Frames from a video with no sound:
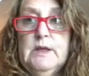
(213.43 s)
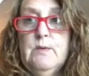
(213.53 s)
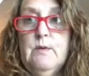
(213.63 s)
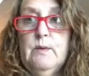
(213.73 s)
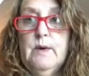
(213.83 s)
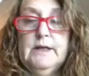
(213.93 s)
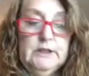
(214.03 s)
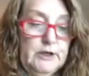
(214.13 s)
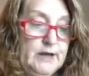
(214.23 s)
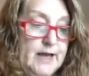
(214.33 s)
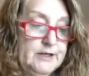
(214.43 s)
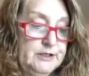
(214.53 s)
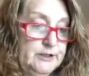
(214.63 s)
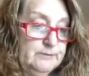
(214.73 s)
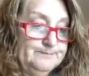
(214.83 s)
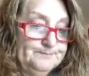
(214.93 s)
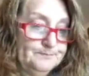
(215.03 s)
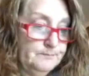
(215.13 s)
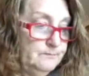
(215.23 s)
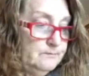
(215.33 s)
what we want to learn how to do.
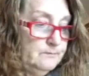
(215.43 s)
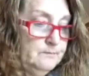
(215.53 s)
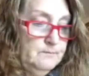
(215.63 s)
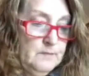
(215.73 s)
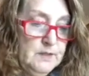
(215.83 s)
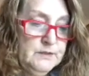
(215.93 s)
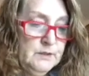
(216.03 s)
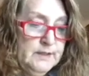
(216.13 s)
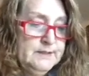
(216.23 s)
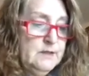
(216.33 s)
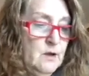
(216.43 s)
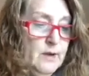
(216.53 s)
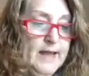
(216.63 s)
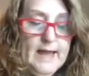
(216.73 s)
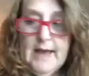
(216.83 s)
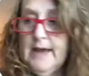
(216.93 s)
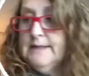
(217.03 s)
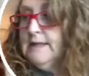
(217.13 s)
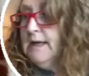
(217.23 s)
So let's go ahead